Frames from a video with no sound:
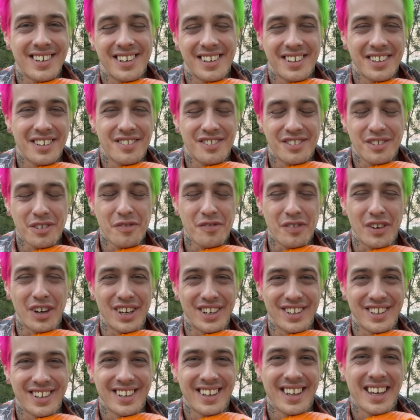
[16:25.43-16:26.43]
it's so
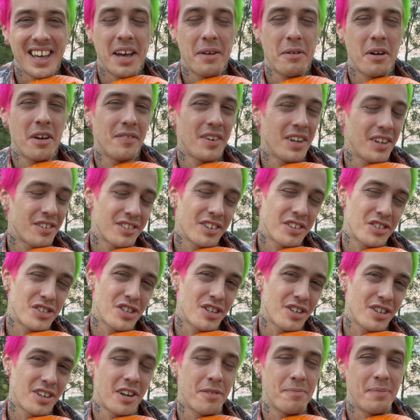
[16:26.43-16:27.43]
fun. I'm having such
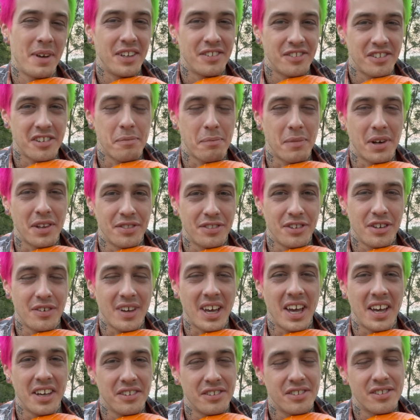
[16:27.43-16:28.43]
an amazing month, you
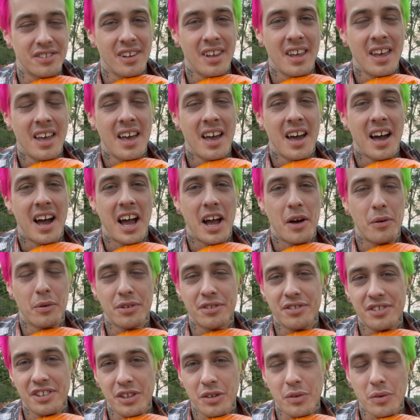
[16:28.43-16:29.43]
guys. I will
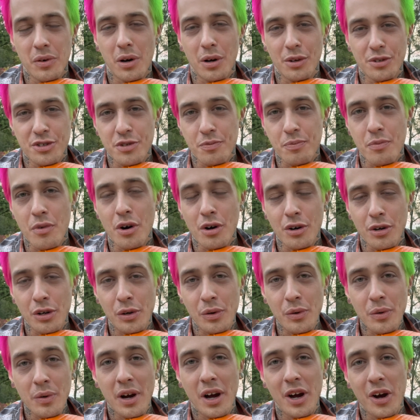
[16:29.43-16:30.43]
see you all
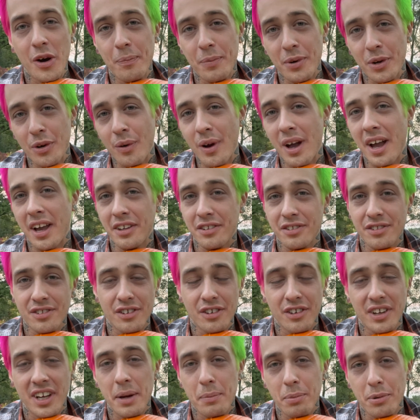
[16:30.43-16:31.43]
tomorrow. I hope you guys
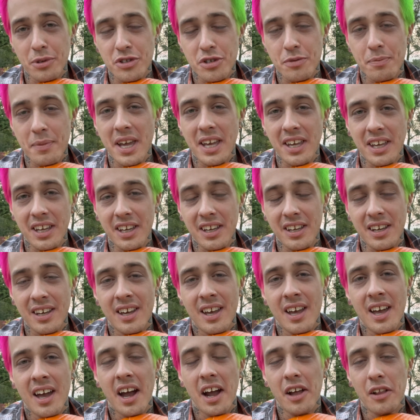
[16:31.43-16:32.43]
are able to make it.
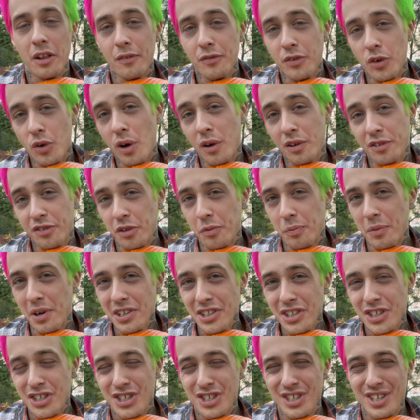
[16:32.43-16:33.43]
I love you all so
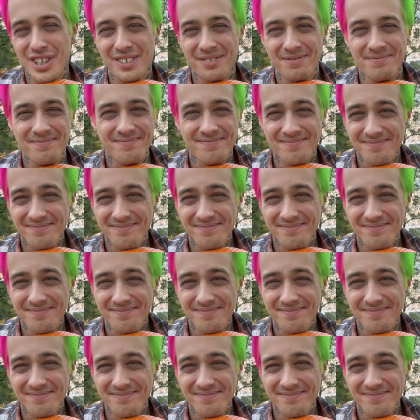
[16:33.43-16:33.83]
much, and